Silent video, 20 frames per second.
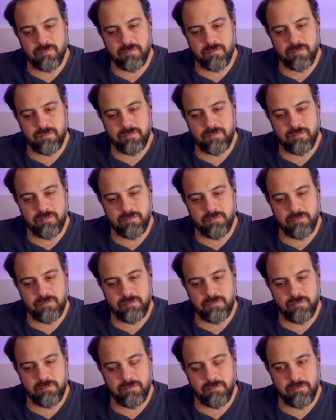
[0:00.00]

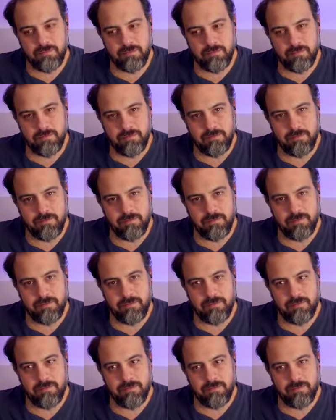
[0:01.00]

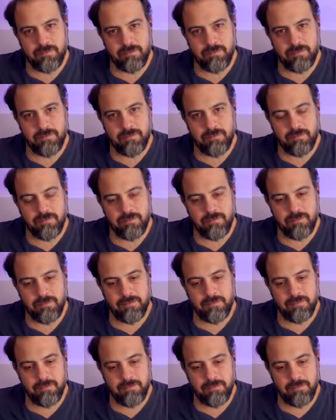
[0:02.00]

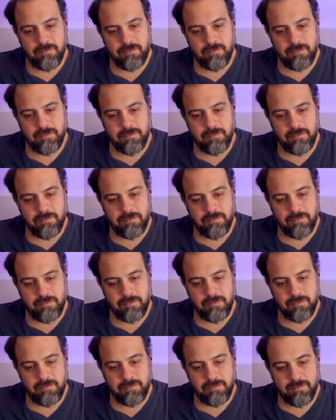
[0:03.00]

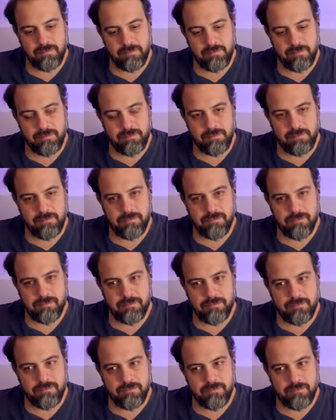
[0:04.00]

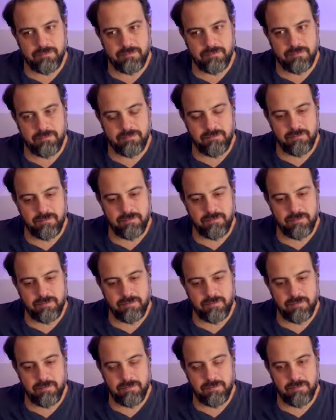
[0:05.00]

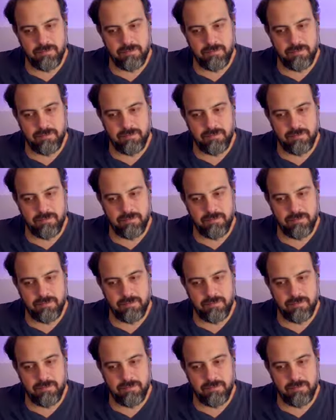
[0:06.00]
(silent)